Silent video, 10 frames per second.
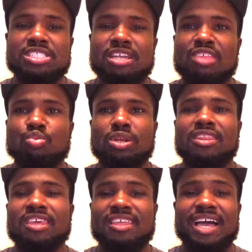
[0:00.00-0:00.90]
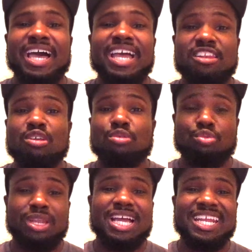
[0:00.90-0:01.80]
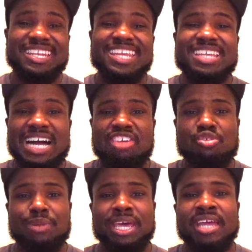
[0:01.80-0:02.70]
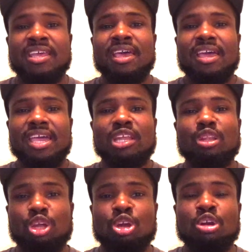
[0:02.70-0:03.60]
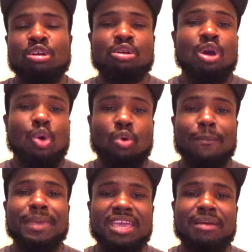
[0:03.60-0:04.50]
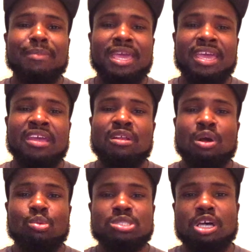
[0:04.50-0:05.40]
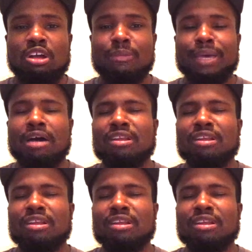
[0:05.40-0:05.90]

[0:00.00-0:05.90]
So that's one of the things I had to do, was really kind of detox from that and learn what being a man was all about.